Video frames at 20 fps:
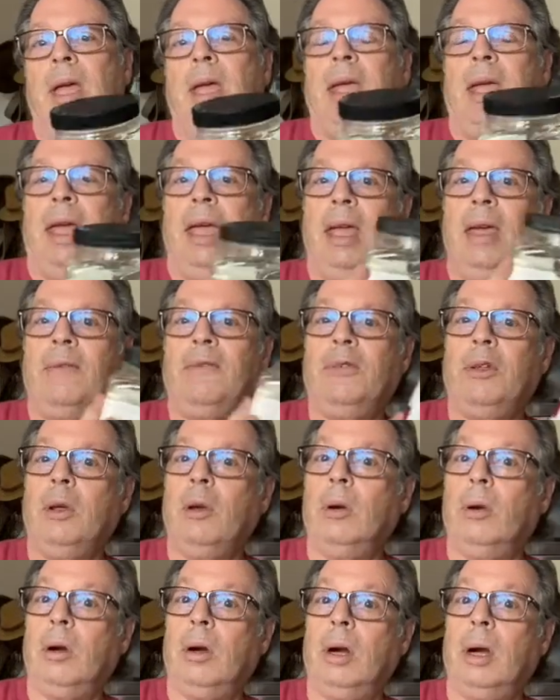If
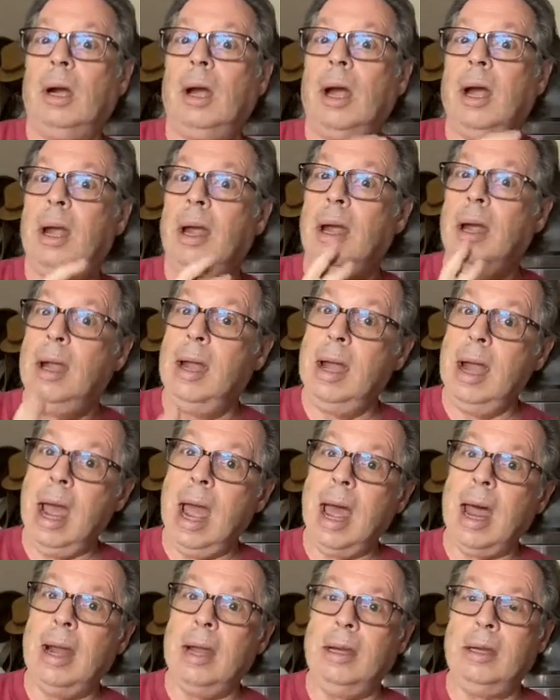you're
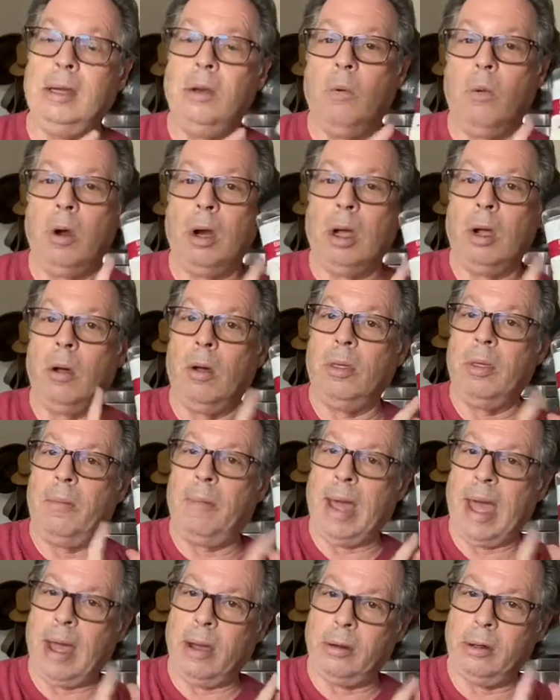not and you want to go the
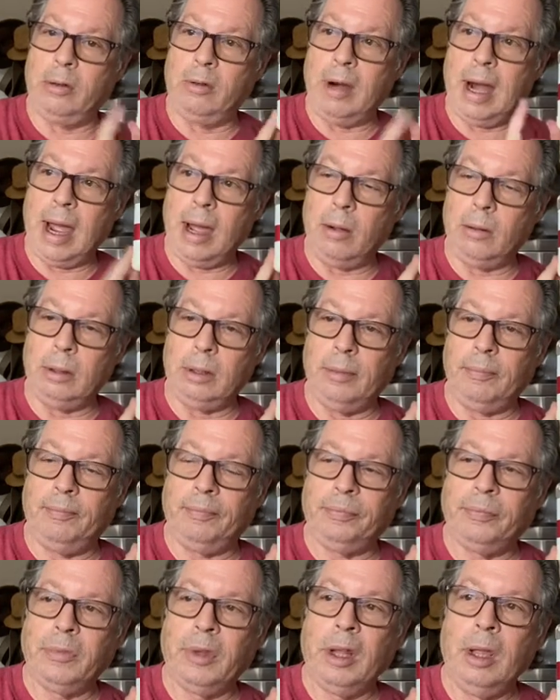powder route,
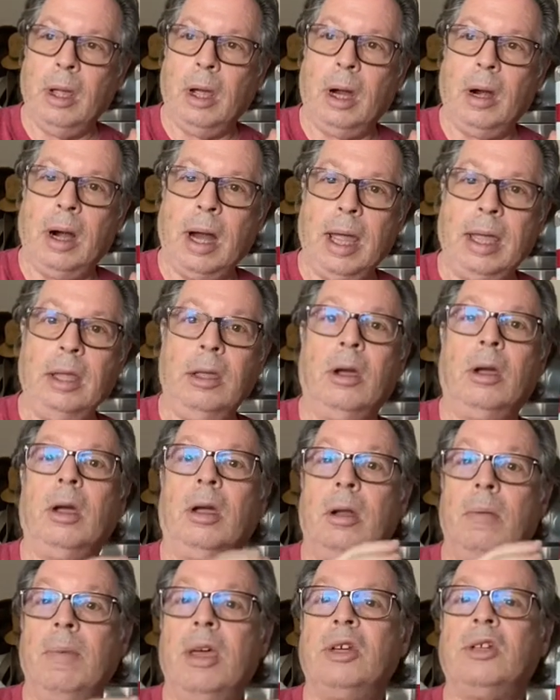all right, you're
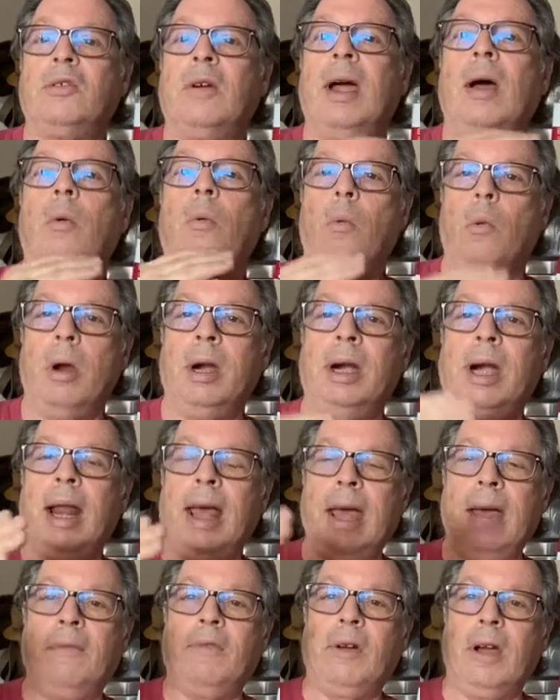going to measure out
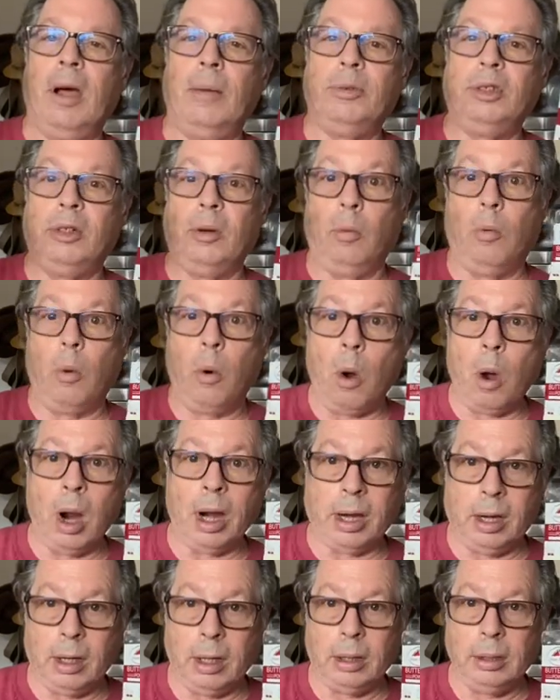1.5 cups of
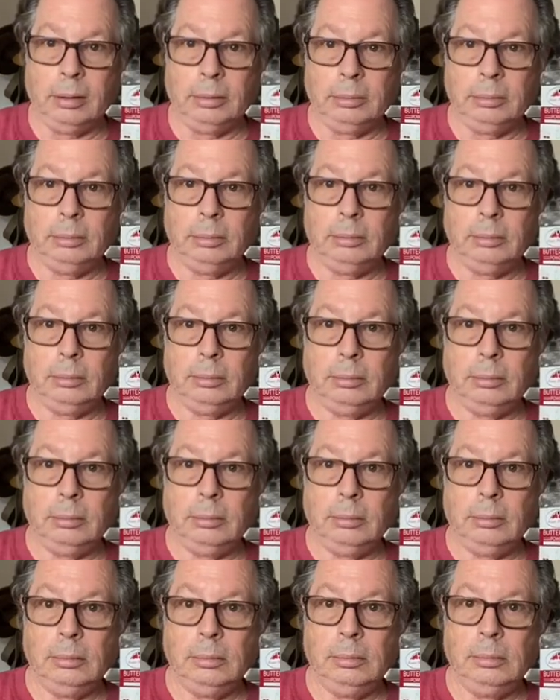water
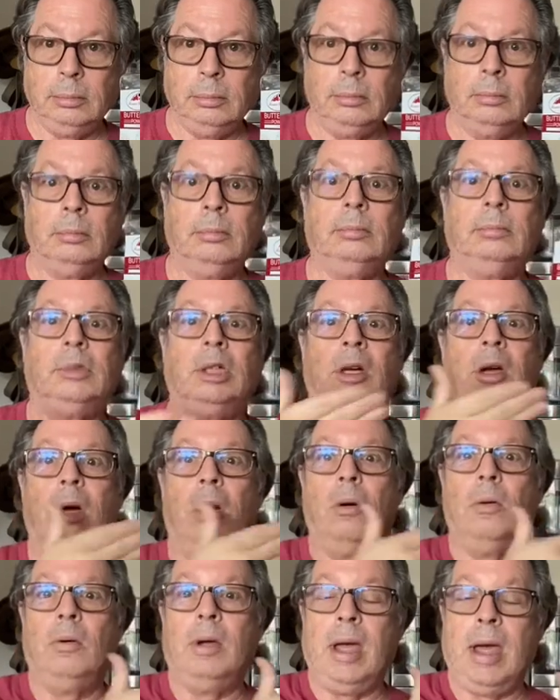to
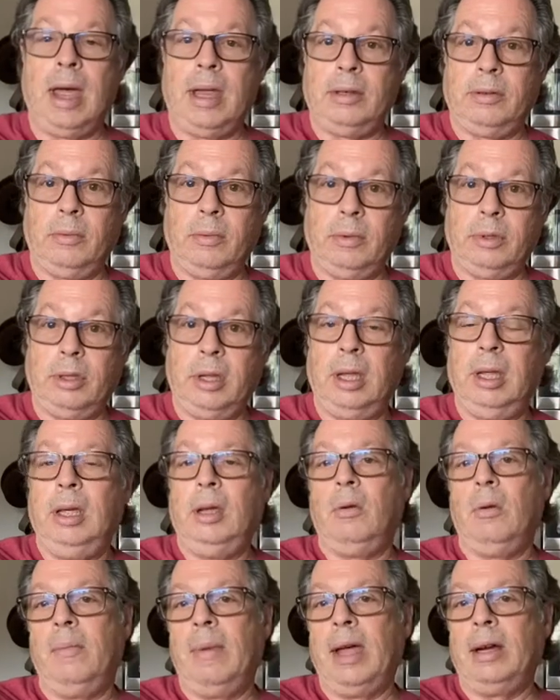go to
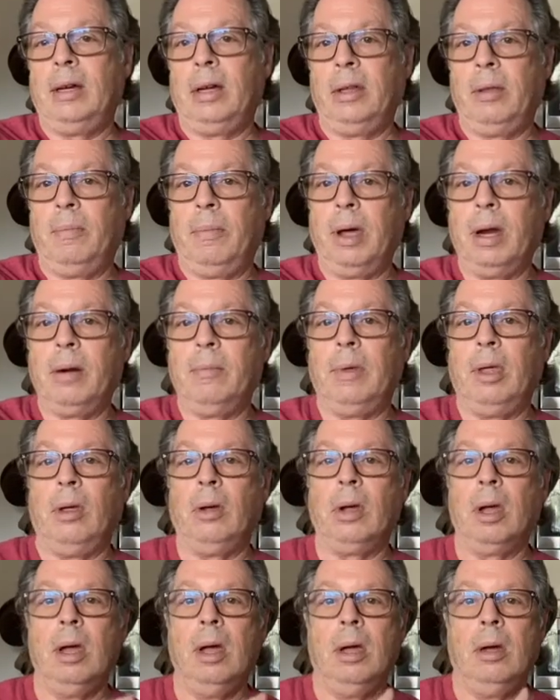equal amount of the
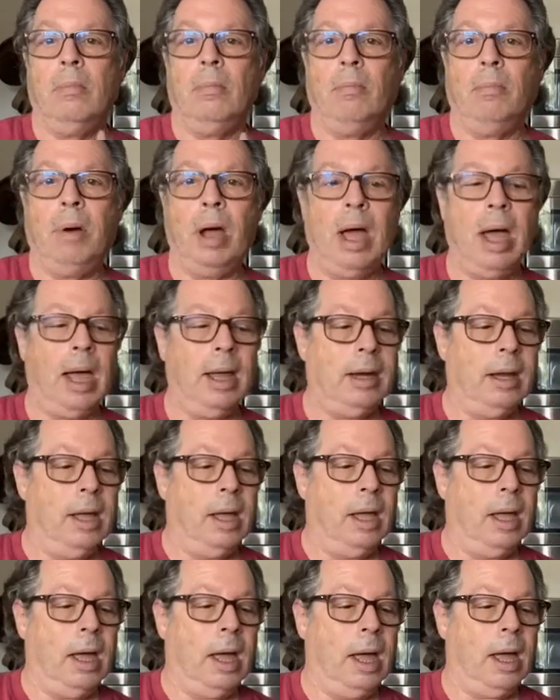buttermilk, but
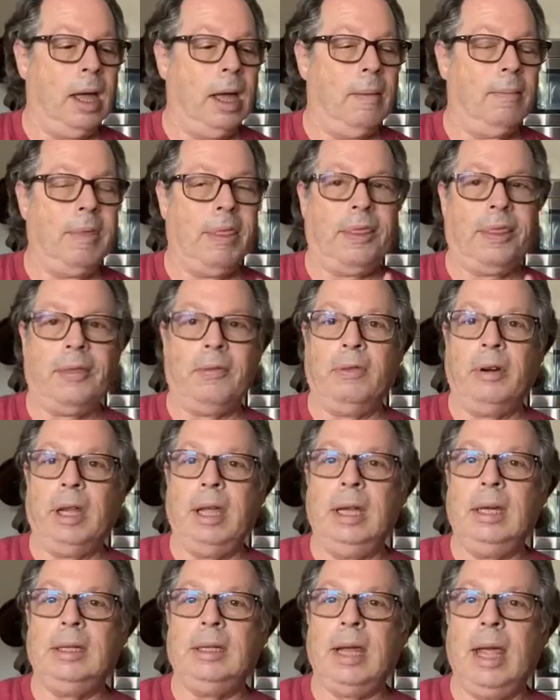
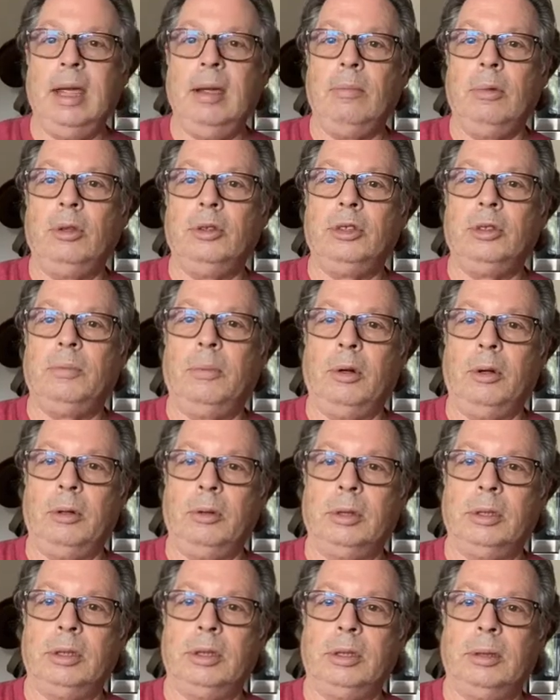3
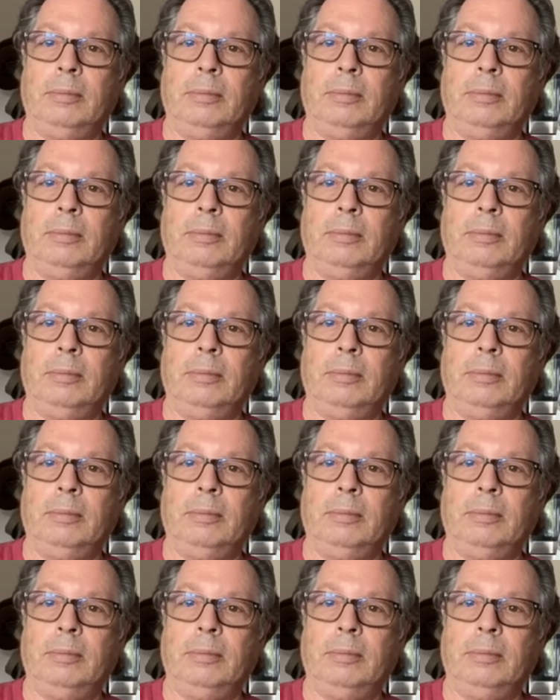tablespoons